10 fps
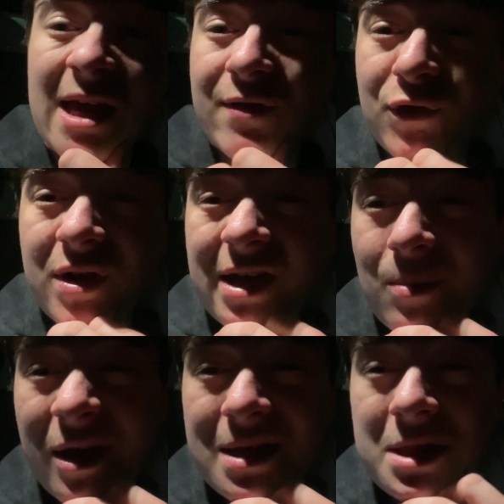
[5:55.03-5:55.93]
another one and get
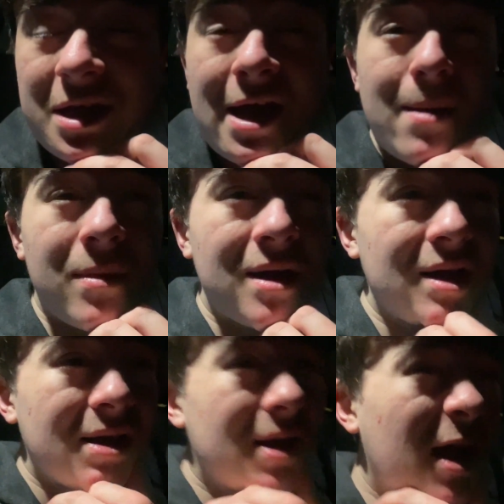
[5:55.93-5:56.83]
back in the game.
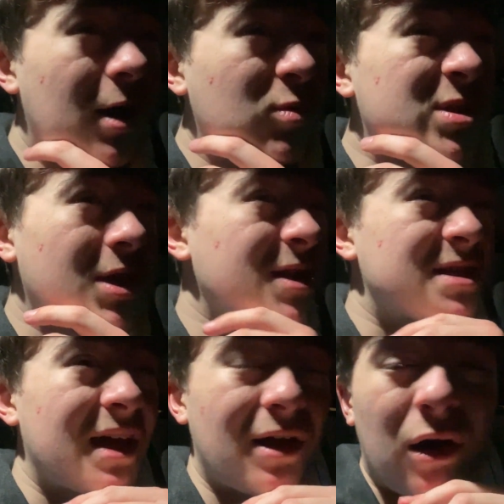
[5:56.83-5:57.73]
We started the
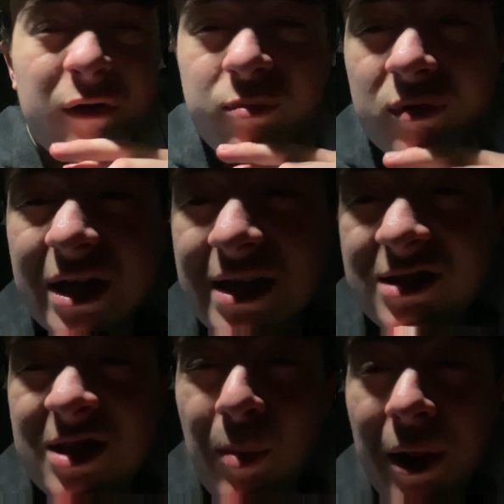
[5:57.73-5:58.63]
second half pretty
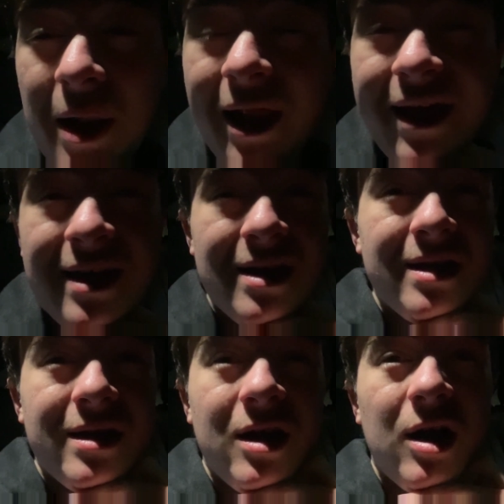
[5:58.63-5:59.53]
similarly,
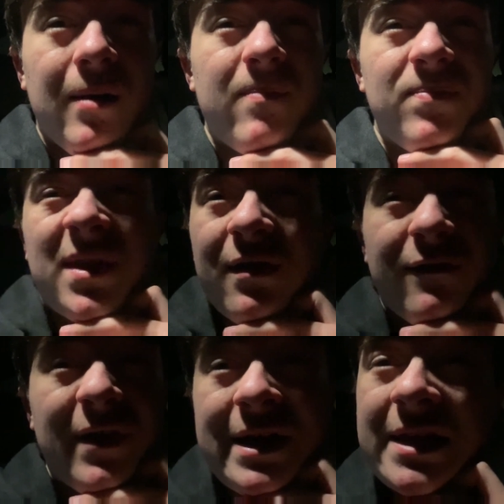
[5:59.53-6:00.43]

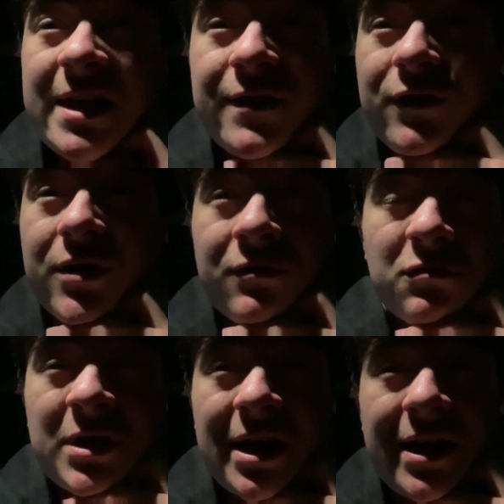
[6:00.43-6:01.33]
fairly even,
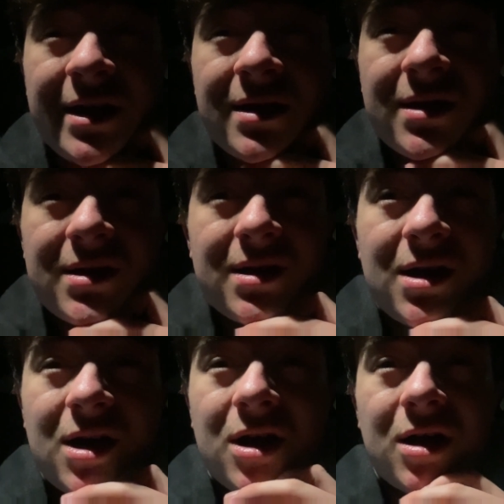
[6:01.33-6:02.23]
really,
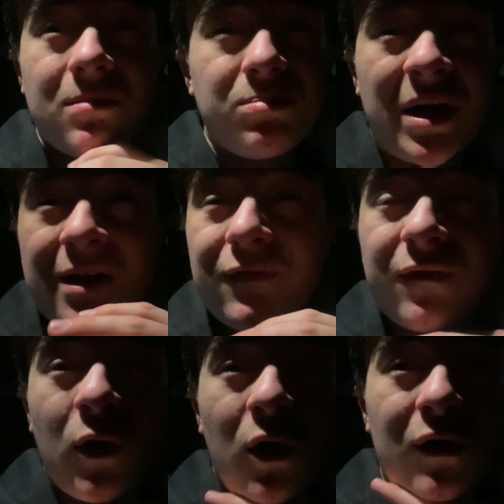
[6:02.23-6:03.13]
back and
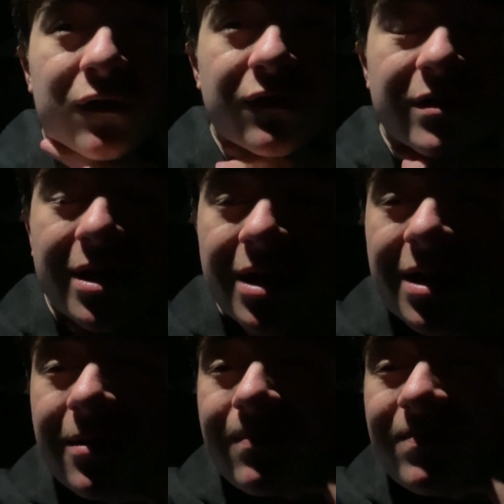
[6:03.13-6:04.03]
forth.
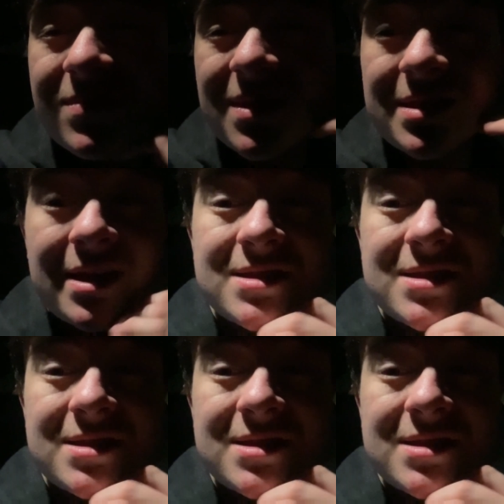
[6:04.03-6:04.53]
Didn't